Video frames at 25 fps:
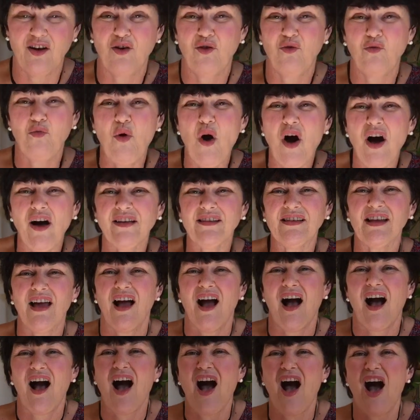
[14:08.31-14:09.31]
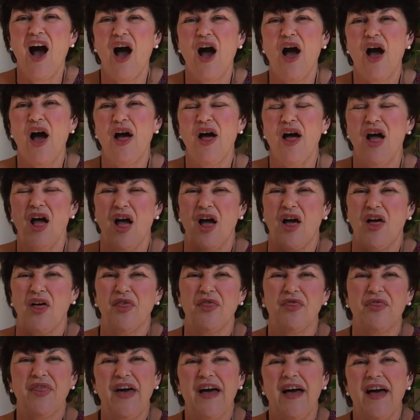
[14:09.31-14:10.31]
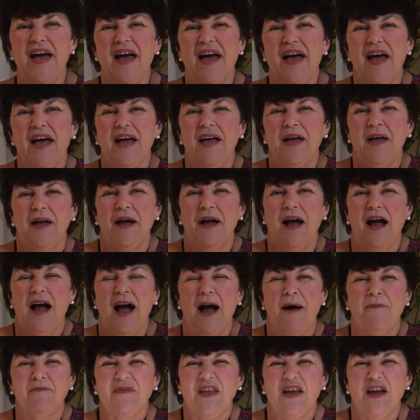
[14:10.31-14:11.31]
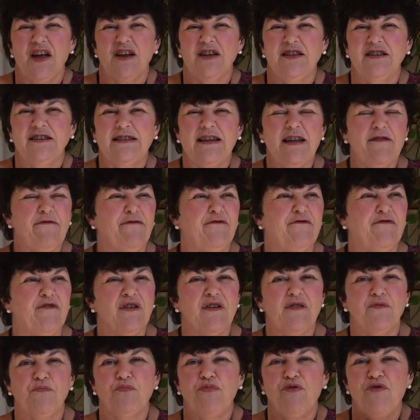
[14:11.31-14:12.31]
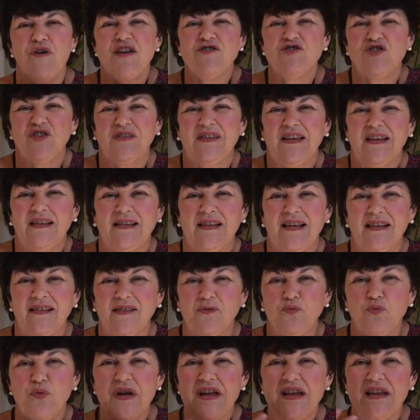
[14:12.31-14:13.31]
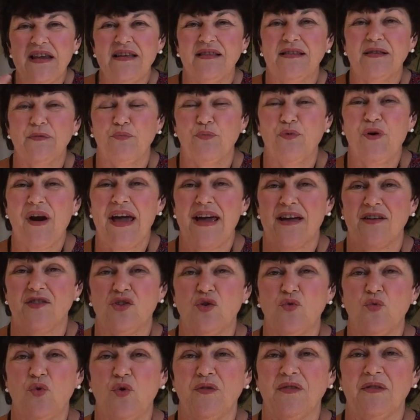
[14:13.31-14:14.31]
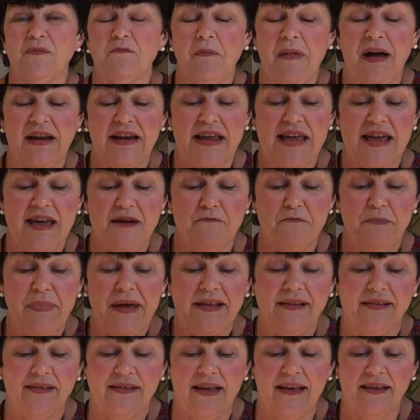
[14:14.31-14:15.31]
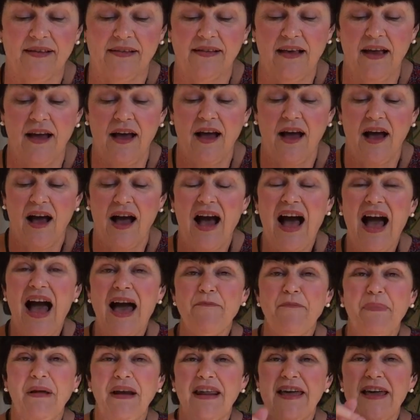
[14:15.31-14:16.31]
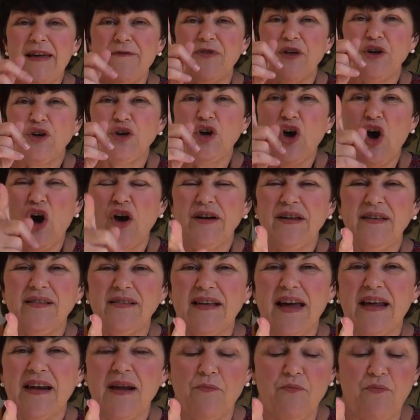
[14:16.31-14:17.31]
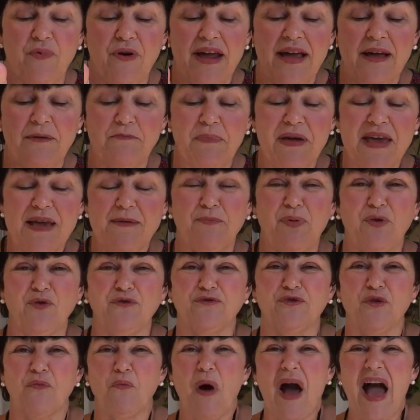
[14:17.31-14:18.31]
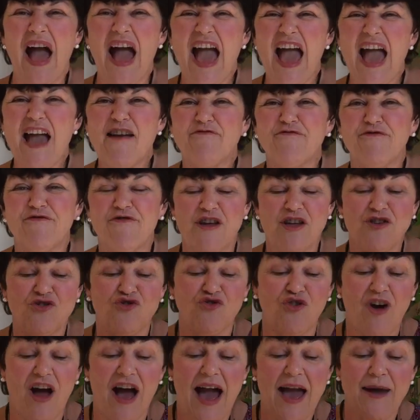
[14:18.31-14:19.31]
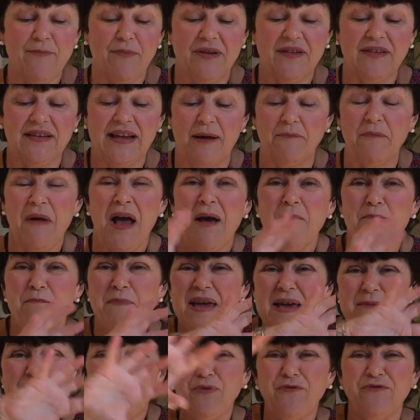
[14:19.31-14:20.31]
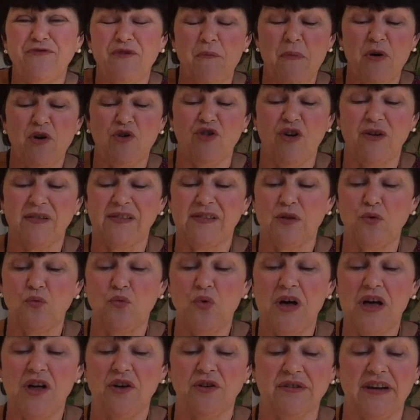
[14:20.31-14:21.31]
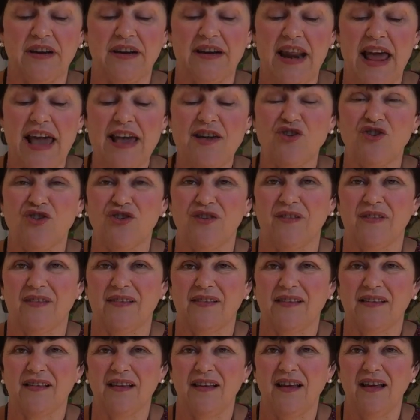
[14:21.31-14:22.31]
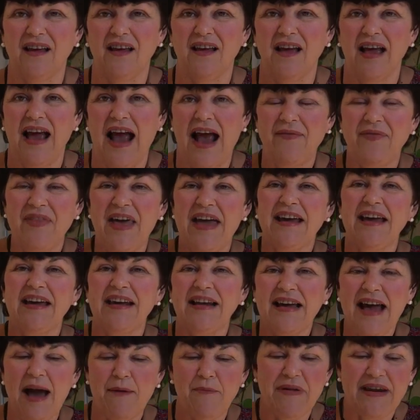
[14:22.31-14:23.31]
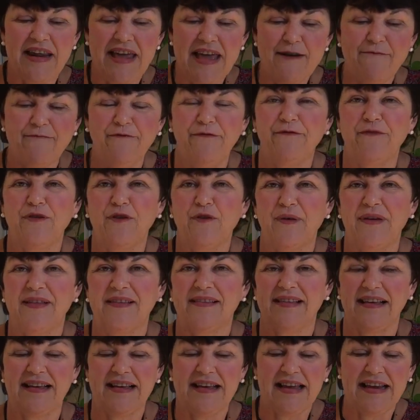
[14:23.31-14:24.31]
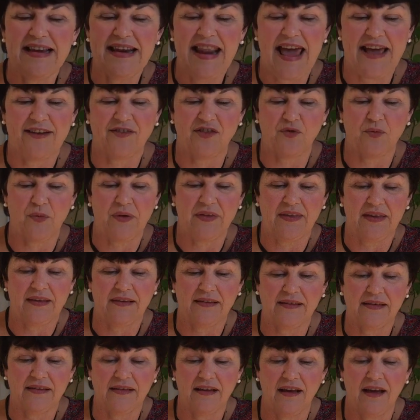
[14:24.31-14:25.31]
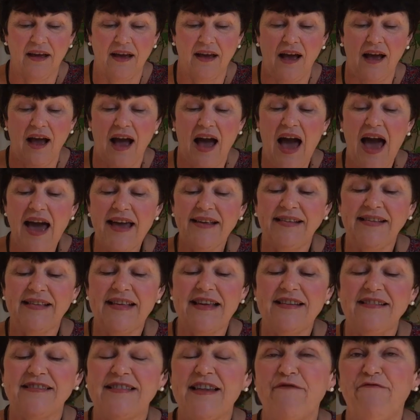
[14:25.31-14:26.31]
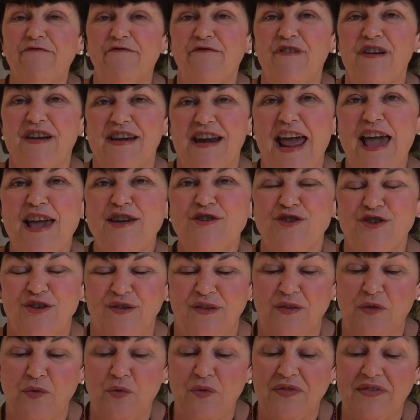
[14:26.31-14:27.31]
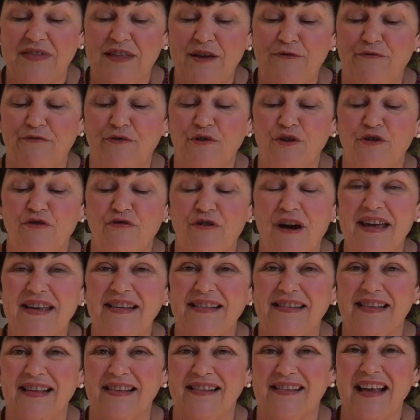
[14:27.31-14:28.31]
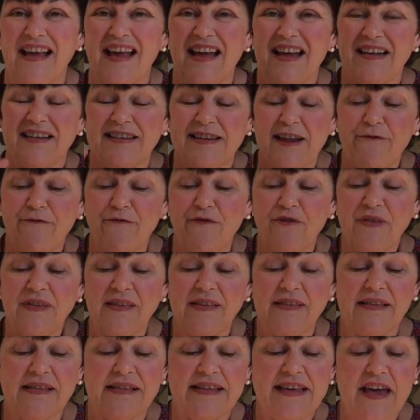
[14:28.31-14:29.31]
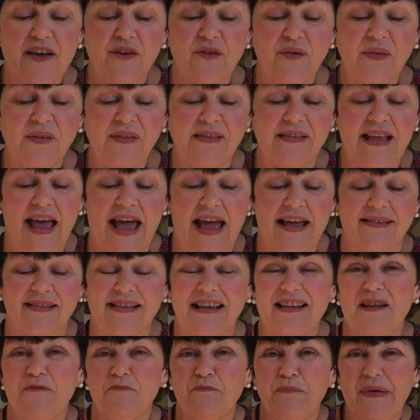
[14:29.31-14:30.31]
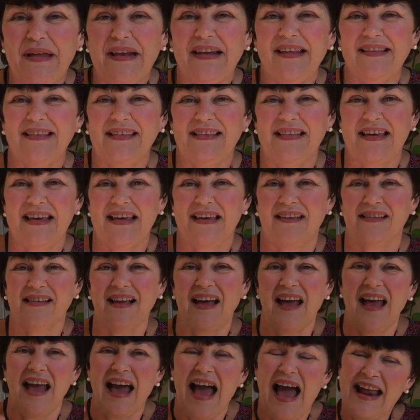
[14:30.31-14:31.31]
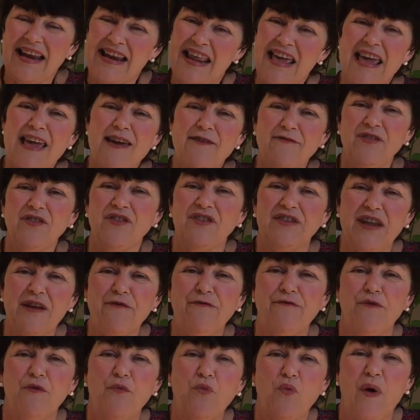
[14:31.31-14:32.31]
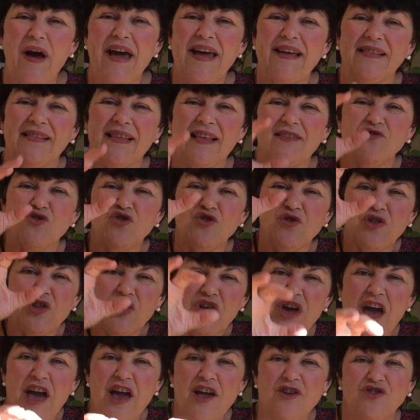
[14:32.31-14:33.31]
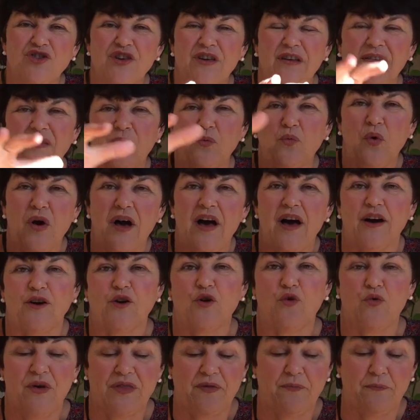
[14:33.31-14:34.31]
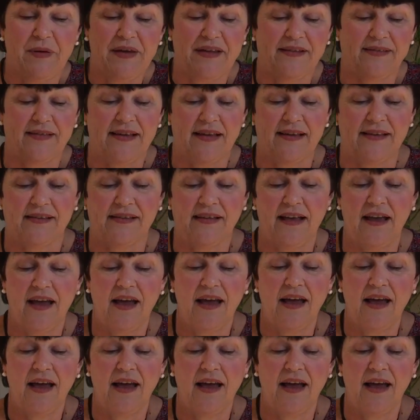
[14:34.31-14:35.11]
What are the different prejudices we need to break towards money and business? I believe that God is going to bring people from every tribe and tongue, people from across the world and nations, and they're going to come and influence and connect with us. I see different nations with different graces, different skill sets and abilities, and even different ways that churches work with business.